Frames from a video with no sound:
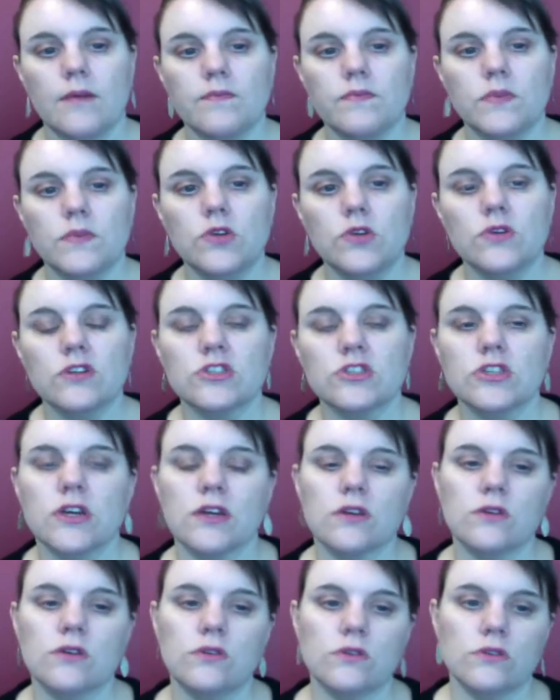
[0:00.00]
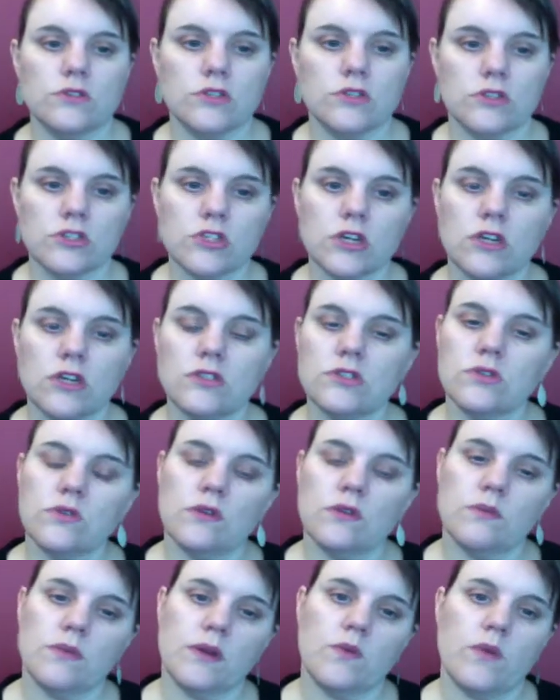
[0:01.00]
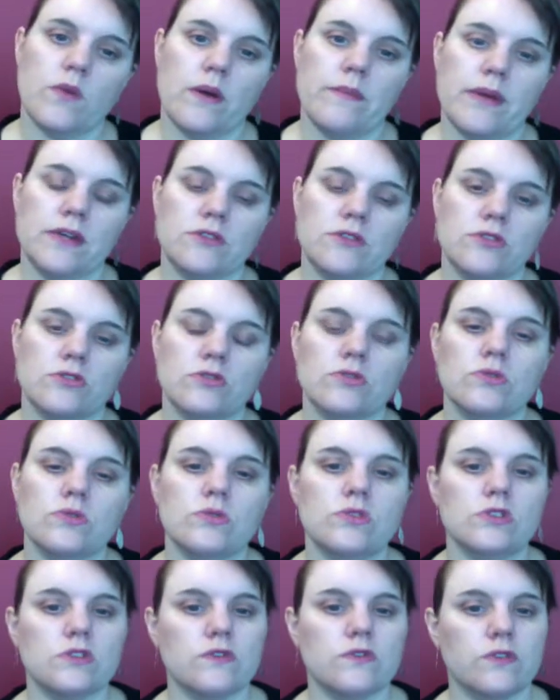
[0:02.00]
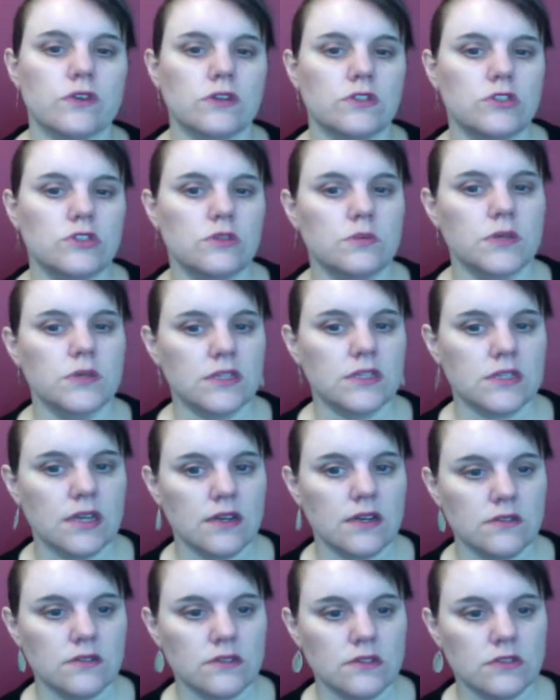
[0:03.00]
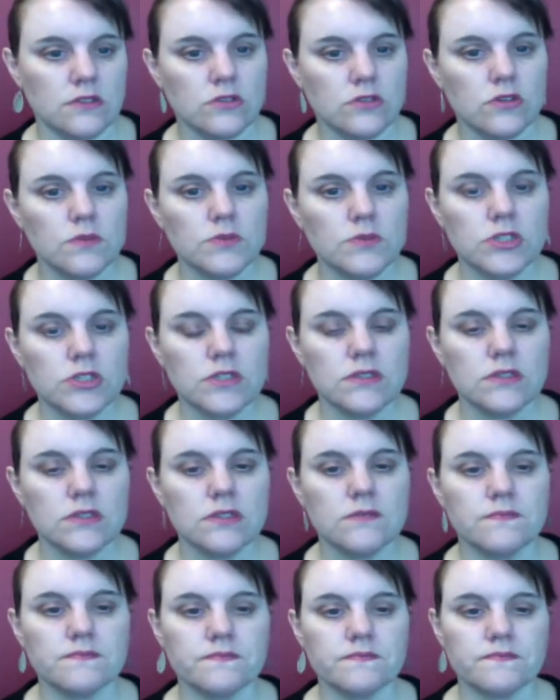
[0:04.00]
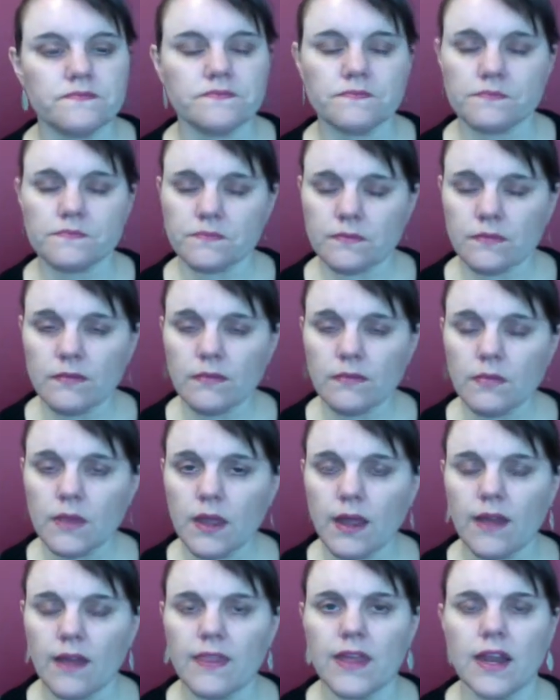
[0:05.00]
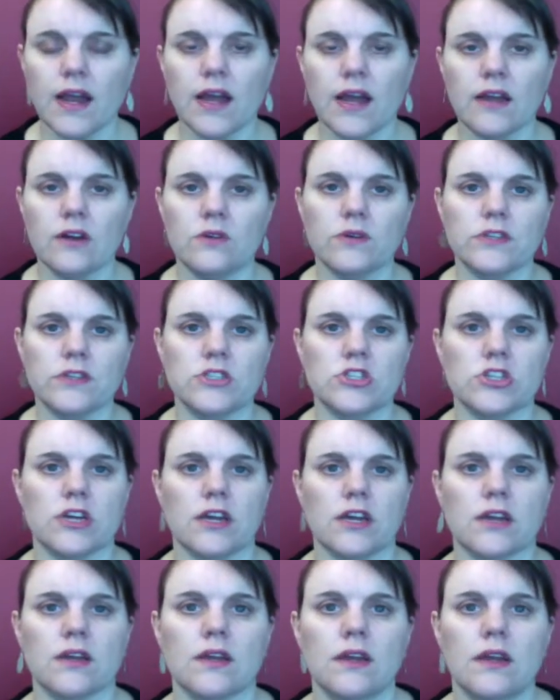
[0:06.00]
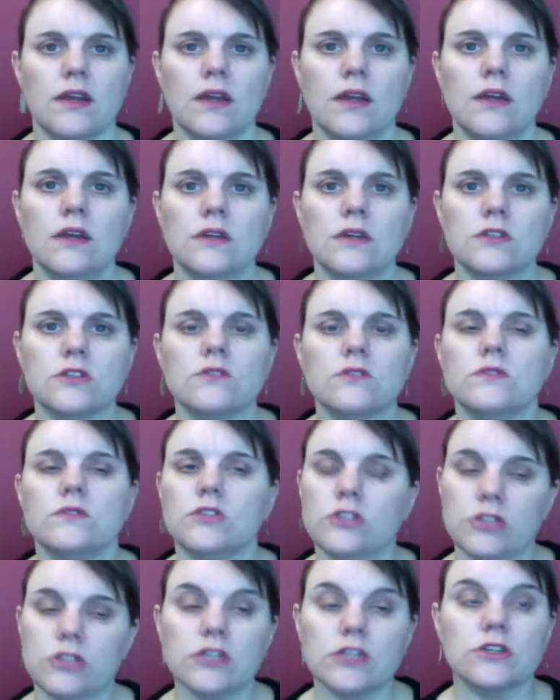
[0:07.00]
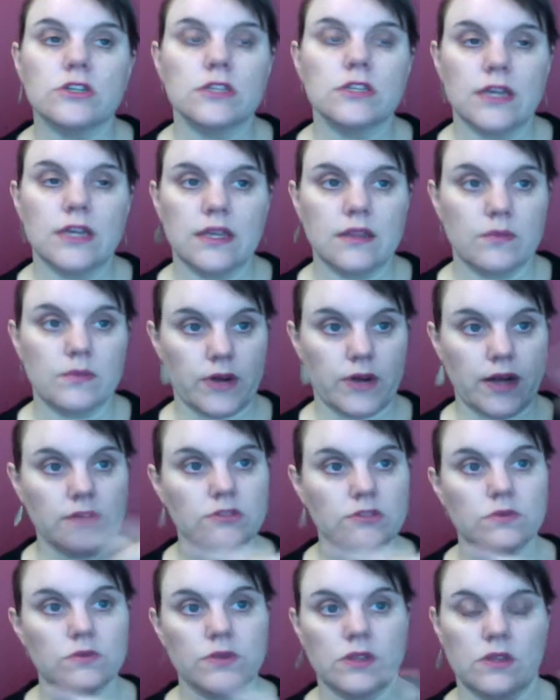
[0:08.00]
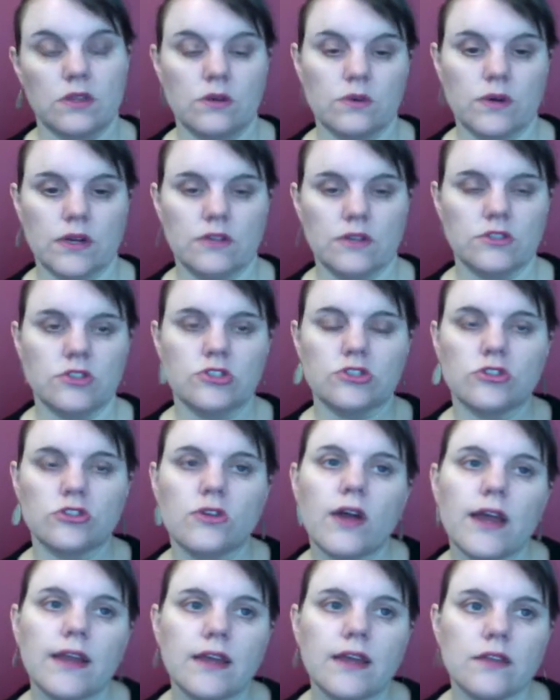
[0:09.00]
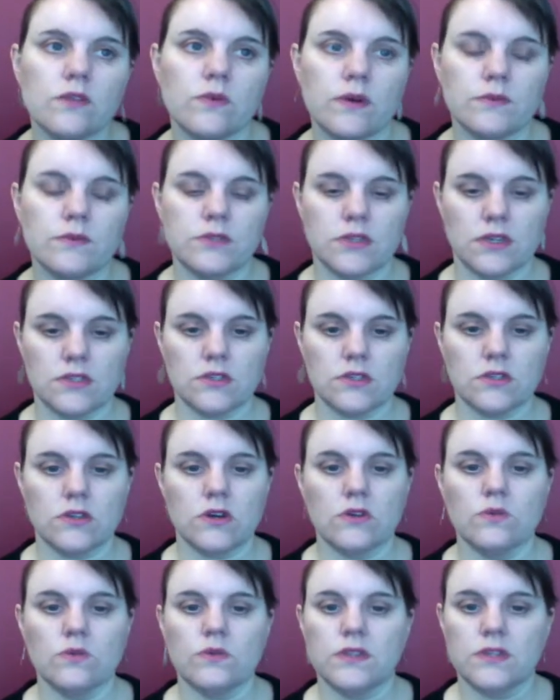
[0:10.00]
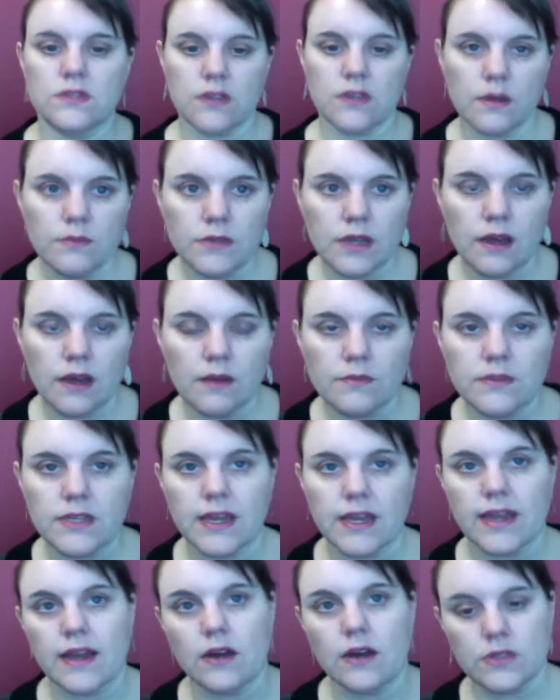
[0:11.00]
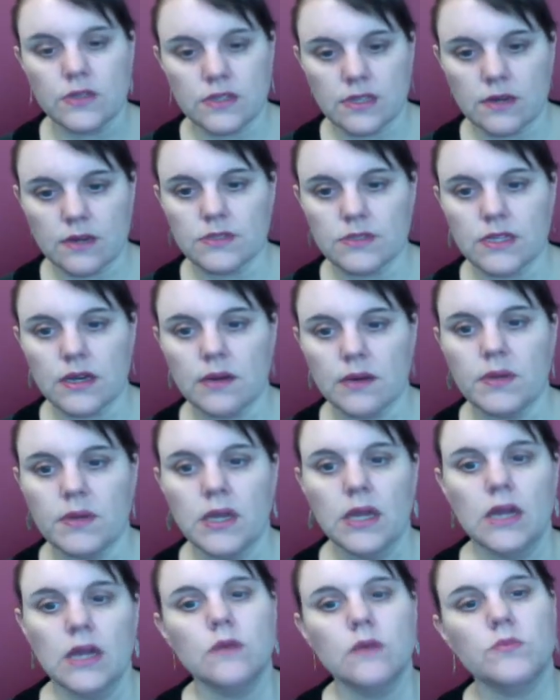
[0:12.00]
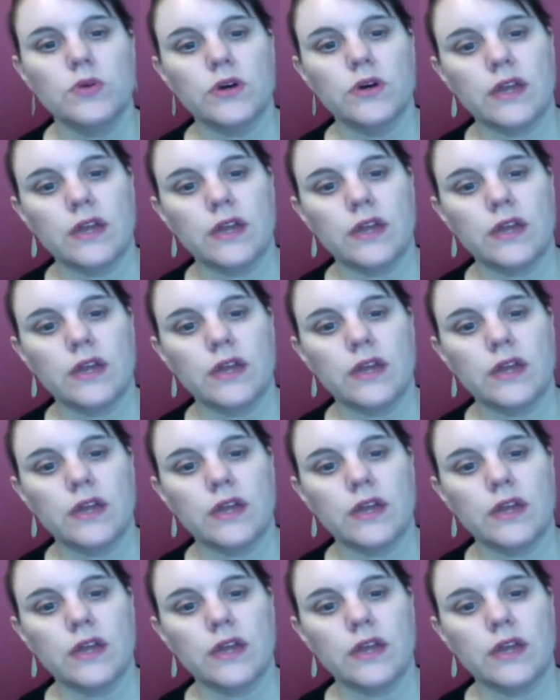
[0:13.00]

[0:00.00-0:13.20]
You can check Google Search Console and Big Webmaster Tools for duplicate titles and descriptions. And then I always check to literally in the browser with the URL, just try to get the website to load with the dub, take out the dub, put